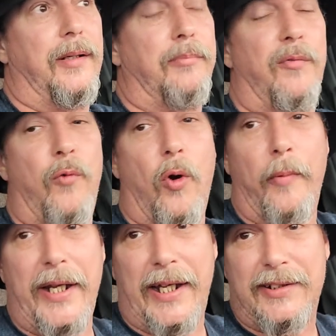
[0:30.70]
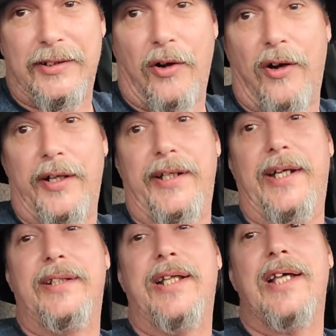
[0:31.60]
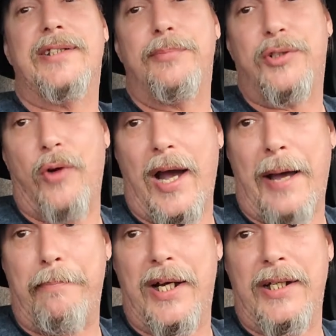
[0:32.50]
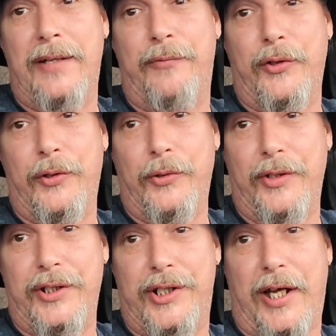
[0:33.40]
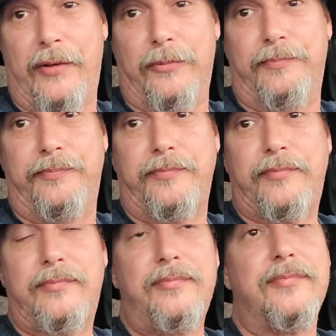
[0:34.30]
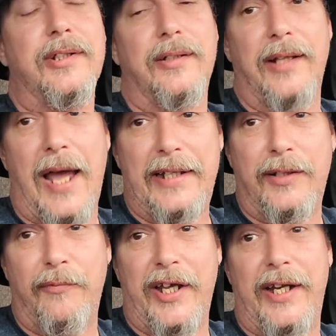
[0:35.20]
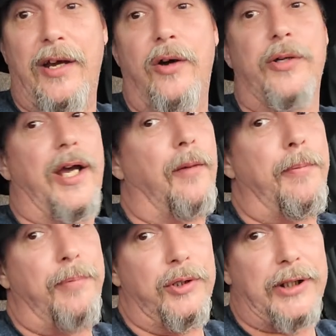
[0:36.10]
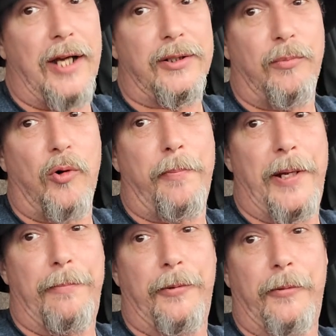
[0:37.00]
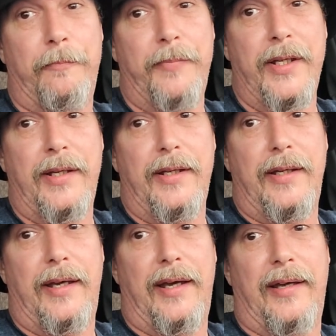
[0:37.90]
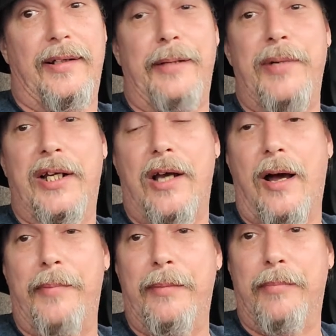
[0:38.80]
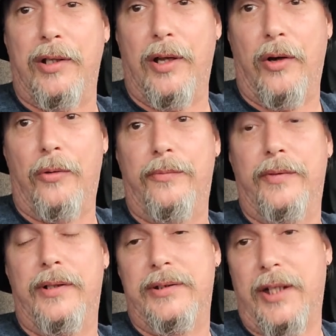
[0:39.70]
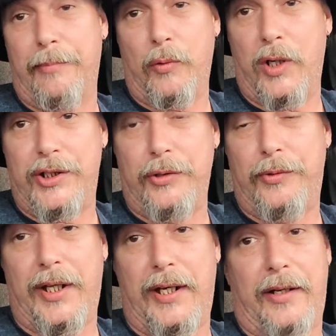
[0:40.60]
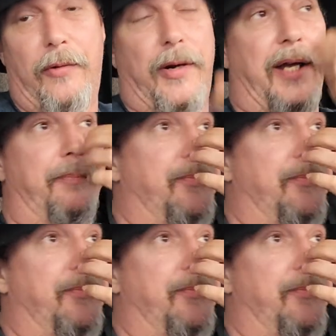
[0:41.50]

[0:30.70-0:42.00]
Before we get started, hit that subscribe button if you're new to the channel. Like the video to help it push out to more people. And leave me a comment below. Tell me what you think, all right?